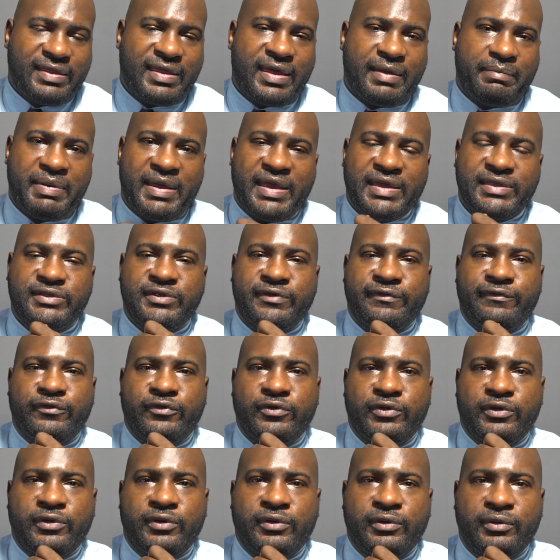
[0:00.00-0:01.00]
that painter
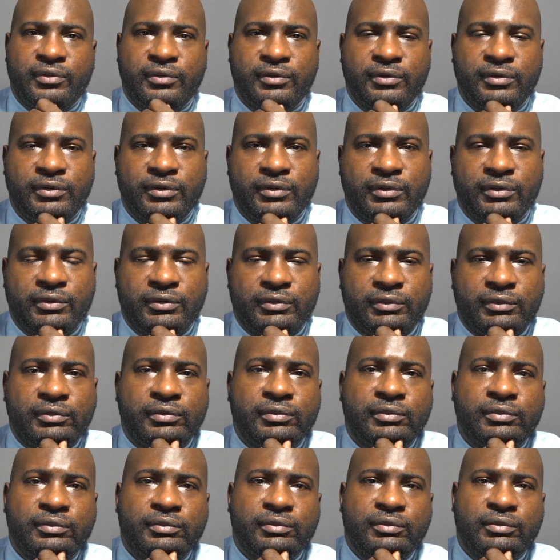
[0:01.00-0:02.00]
for
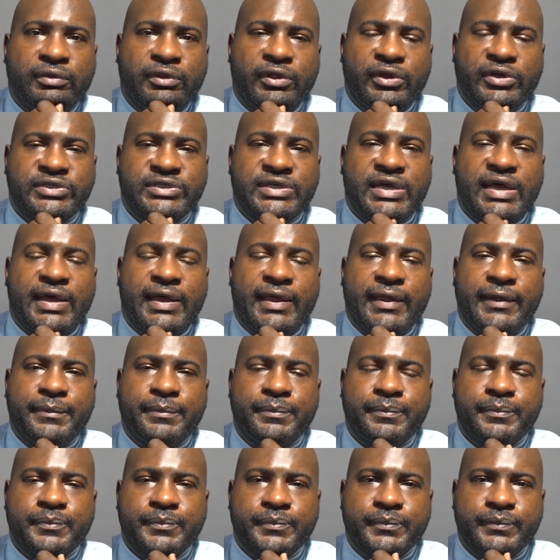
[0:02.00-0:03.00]
their time,
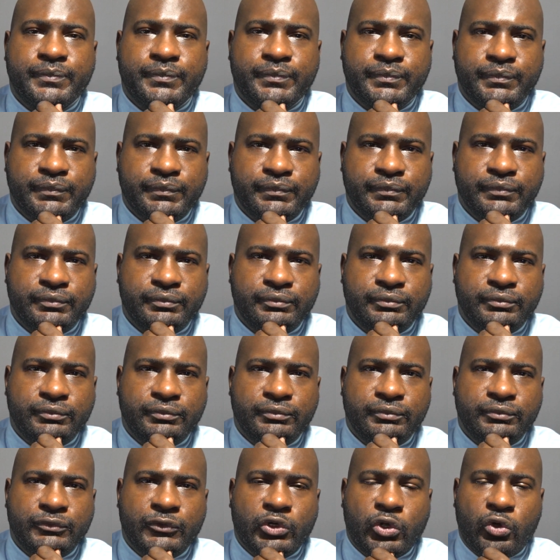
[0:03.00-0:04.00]

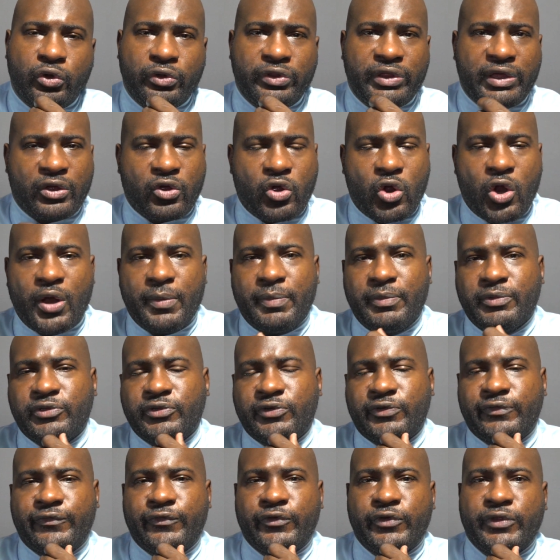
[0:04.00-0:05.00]
or that
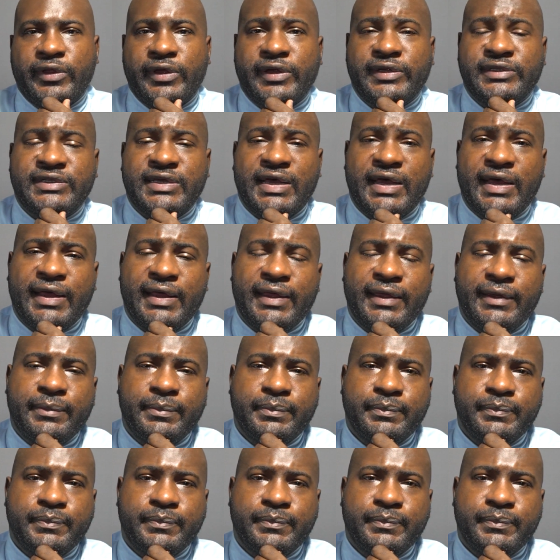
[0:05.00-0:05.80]
carpenter for their time.